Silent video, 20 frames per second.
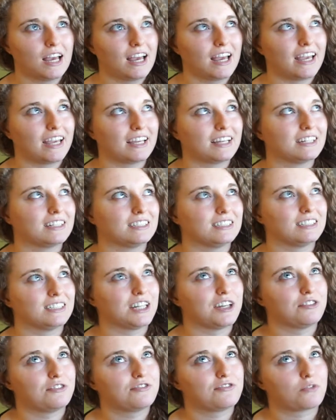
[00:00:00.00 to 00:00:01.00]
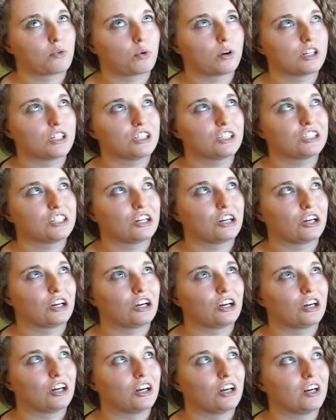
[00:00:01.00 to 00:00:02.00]
and it forced
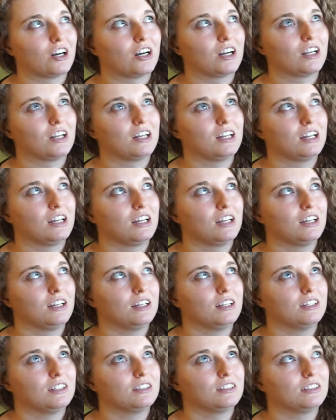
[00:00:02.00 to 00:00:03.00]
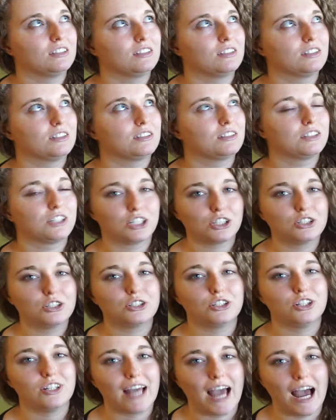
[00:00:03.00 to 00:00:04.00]
her to
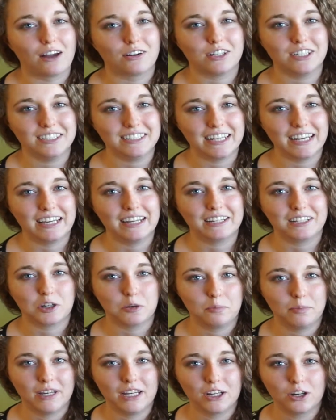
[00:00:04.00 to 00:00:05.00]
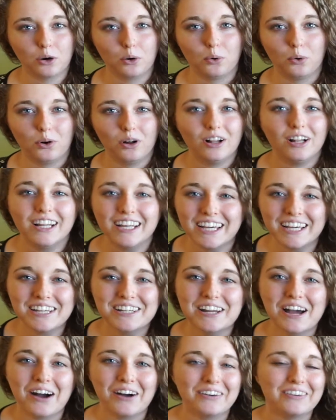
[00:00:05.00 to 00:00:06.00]
learn how to dig a big hole,
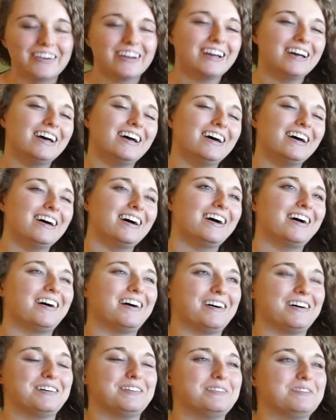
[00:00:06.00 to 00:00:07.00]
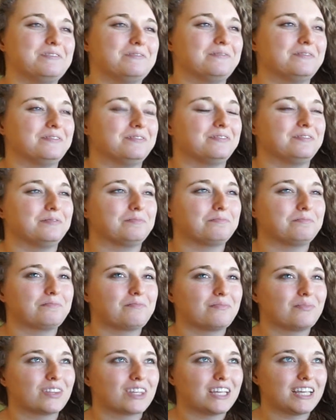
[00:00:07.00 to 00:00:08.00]
you know? Um,
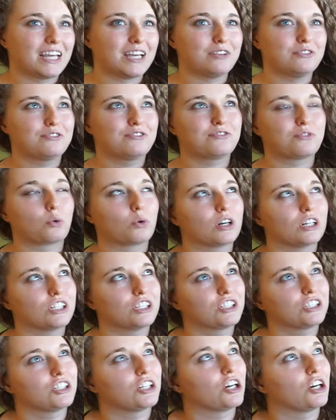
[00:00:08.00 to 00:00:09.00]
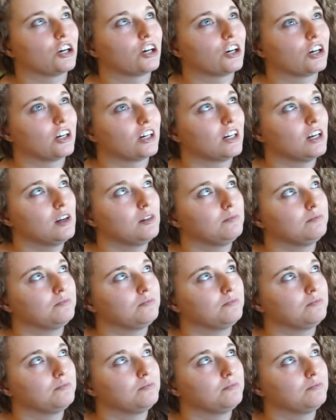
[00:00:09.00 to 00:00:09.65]
it forced her